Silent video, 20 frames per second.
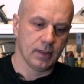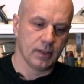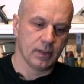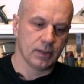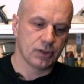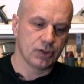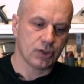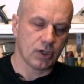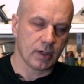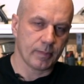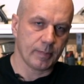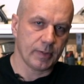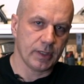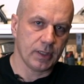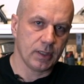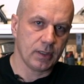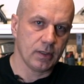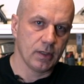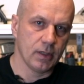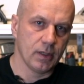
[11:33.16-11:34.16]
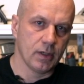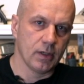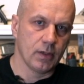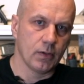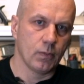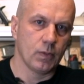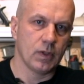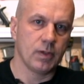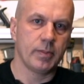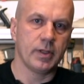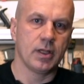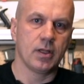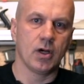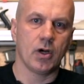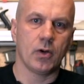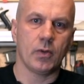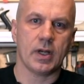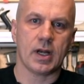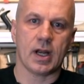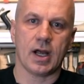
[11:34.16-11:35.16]
sharpening will be
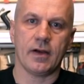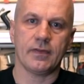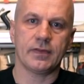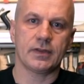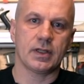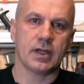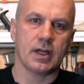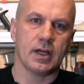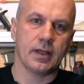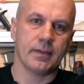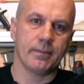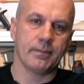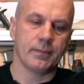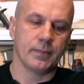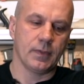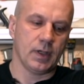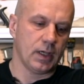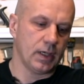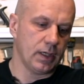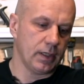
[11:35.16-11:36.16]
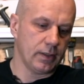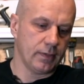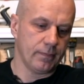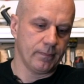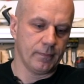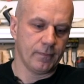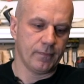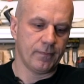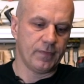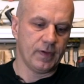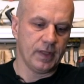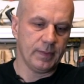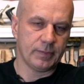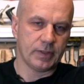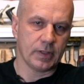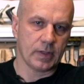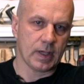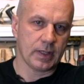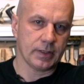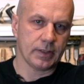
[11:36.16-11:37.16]
lower after I flip
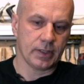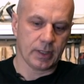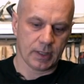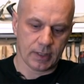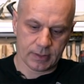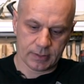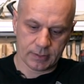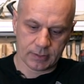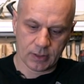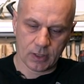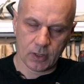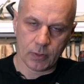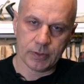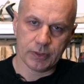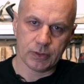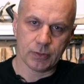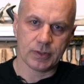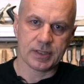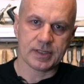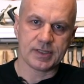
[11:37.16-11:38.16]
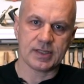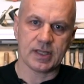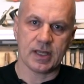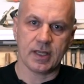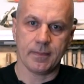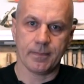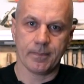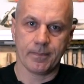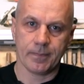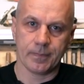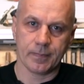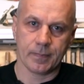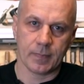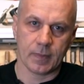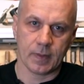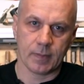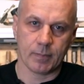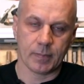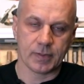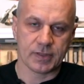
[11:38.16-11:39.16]
the runner and go into the same
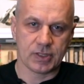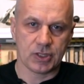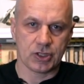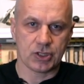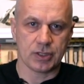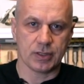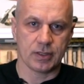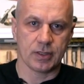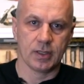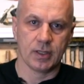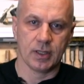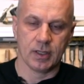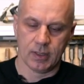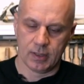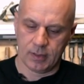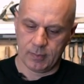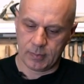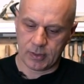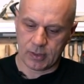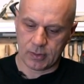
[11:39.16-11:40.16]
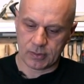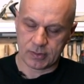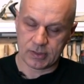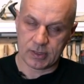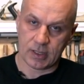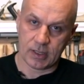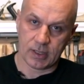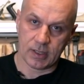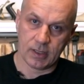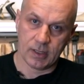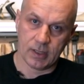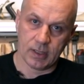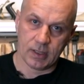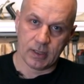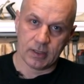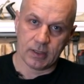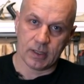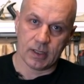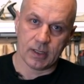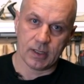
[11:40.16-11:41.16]
position, because the
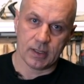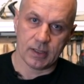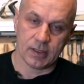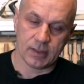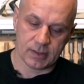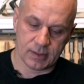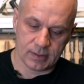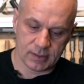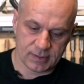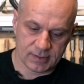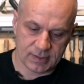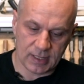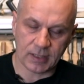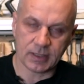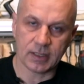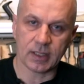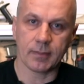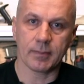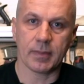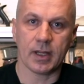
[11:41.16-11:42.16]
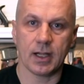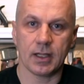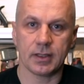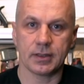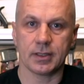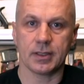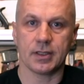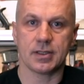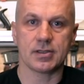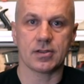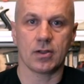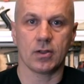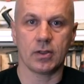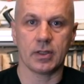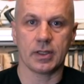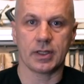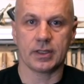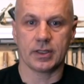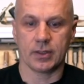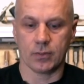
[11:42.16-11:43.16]
sanding belt is
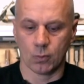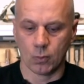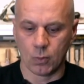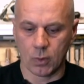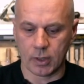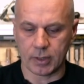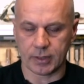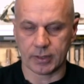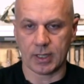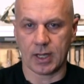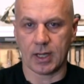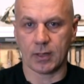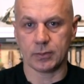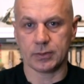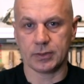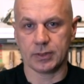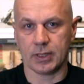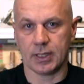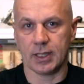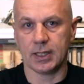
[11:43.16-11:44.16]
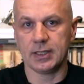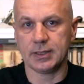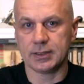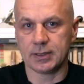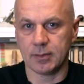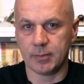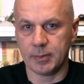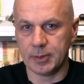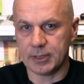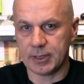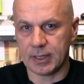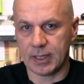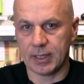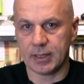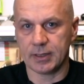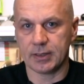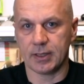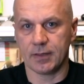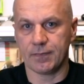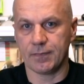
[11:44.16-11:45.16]
already worn out a little bit,
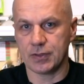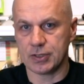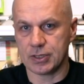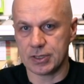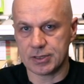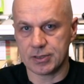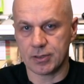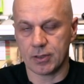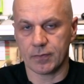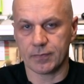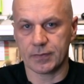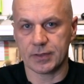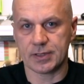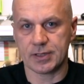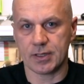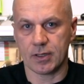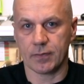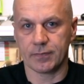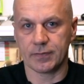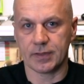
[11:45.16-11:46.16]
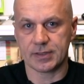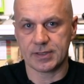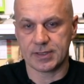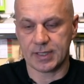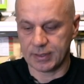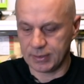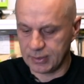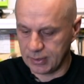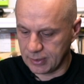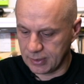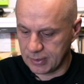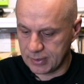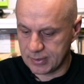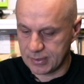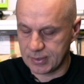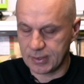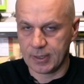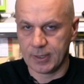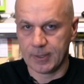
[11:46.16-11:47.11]
and efficiency of the sanding is